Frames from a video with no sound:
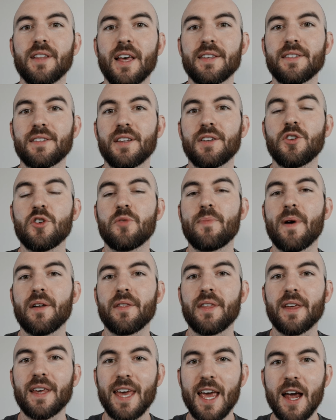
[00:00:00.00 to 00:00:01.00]
less to do
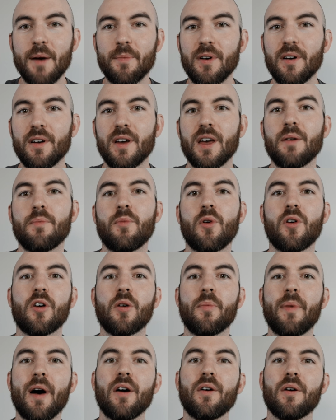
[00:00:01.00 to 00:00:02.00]
about the camera and
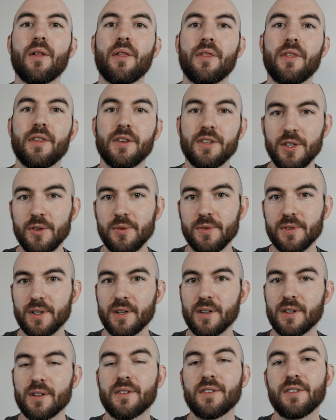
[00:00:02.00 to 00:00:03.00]
more about the
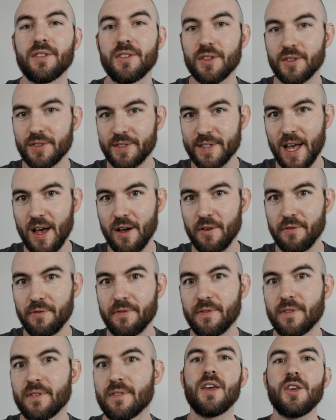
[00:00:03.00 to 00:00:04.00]
user,
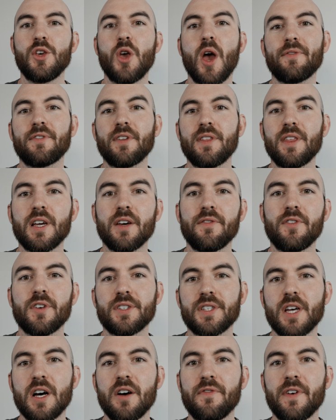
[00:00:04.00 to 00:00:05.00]
yourself. You have to think of
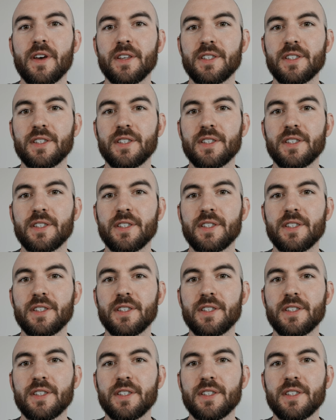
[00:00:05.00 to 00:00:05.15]
yourself